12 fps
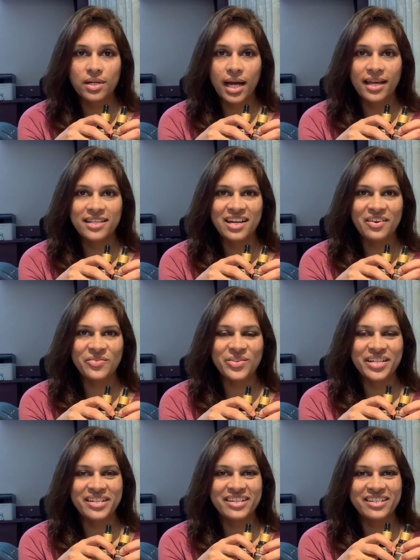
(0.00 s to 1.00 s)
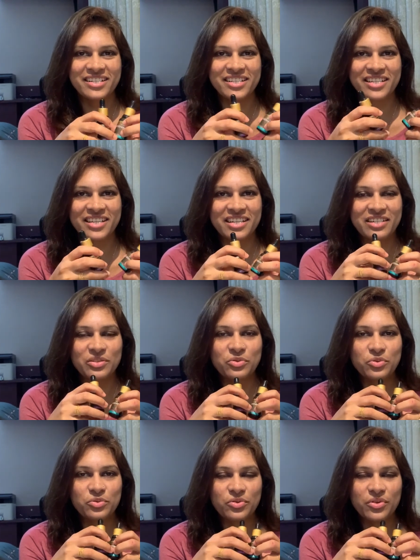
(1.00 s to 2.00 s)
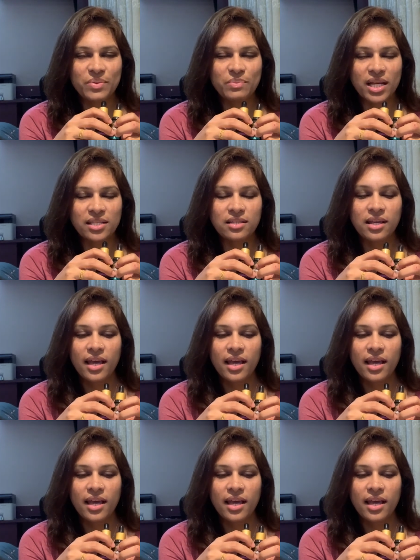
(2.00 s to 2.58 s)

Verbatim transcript: guys after uh, say two to three months